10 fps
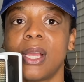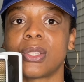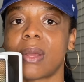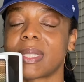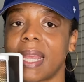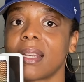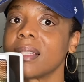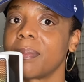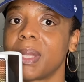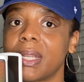So I was
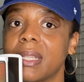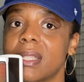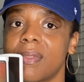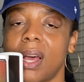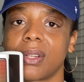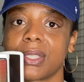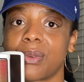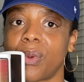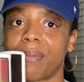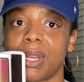handling millions of dollars
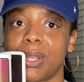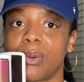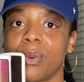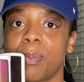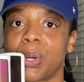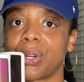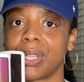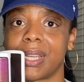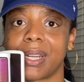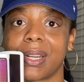in revenue per
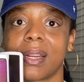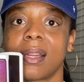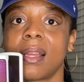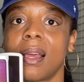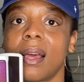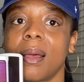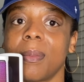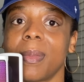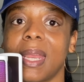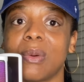year.
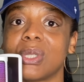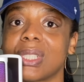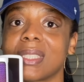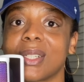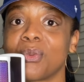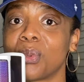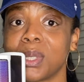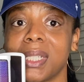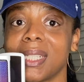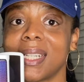Um, and it was just a
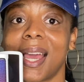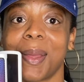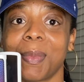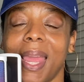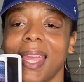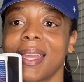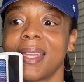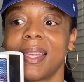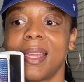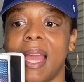really good time. Like,
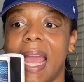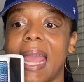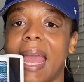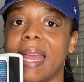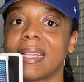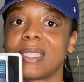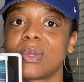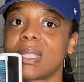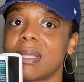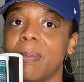I had this
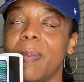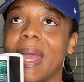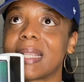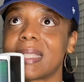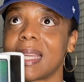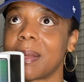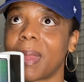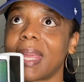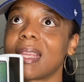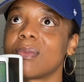was the best
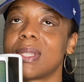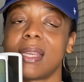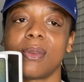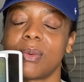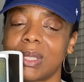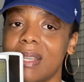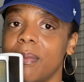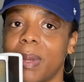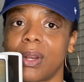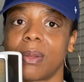team. Like, it was, it was
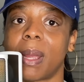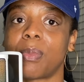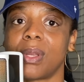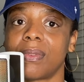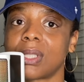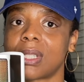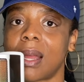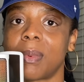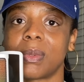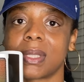even better than my previous
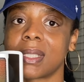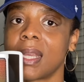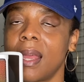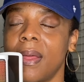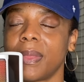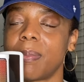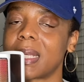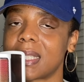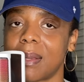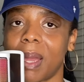job. It was the
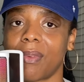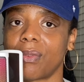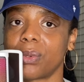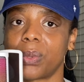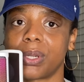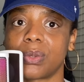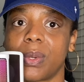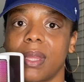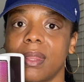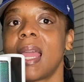best team I've ever worked
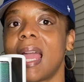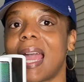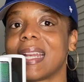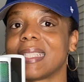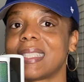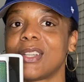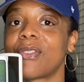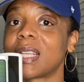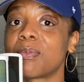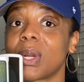with. I had a senior
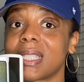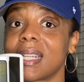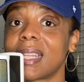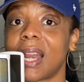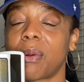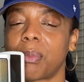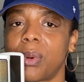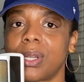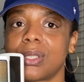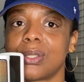vice president that I
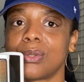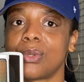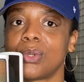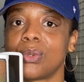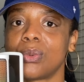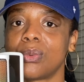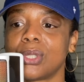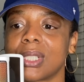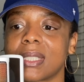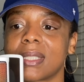reported to who
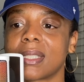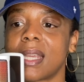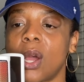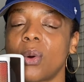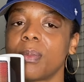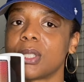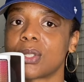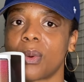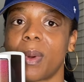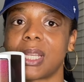just helped me
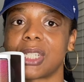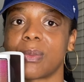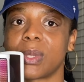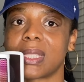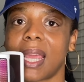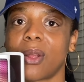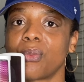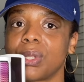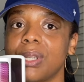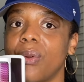so much and was like a
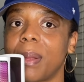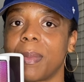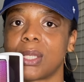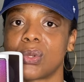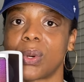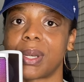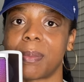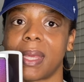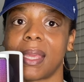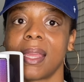really great mentor to
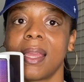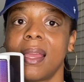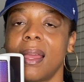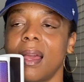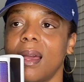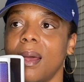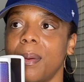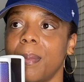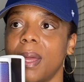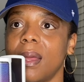me.
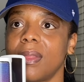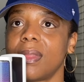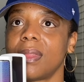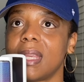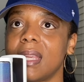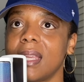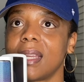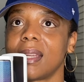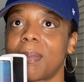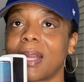Um,
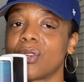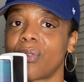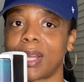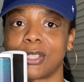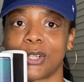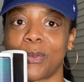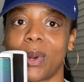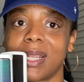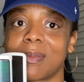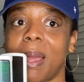the my director
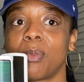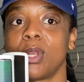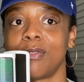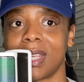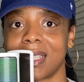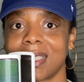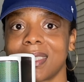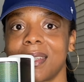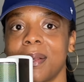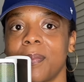was my
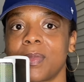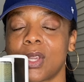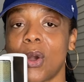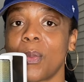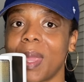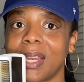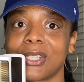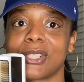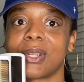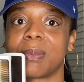previous
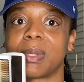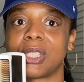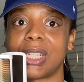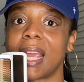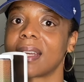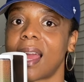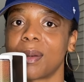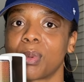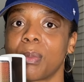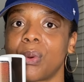co-manager, but she had
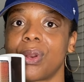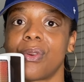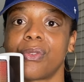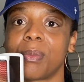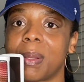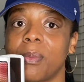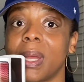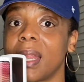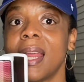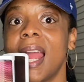gotten promoted over me,
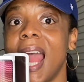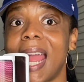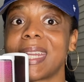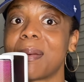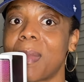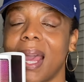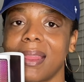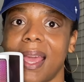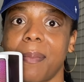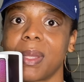but I didn't
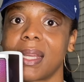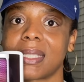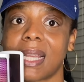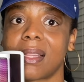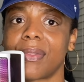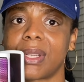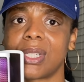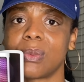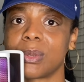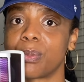mind that because I thought
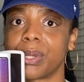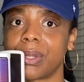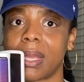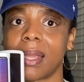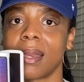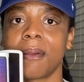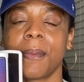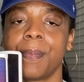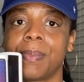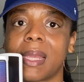that she was brilliant
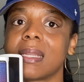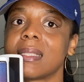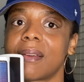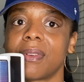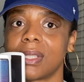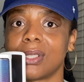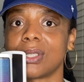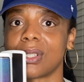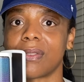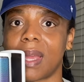and definitely
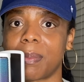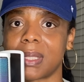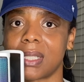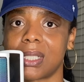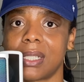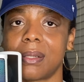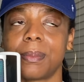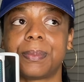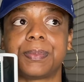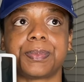deserved that position.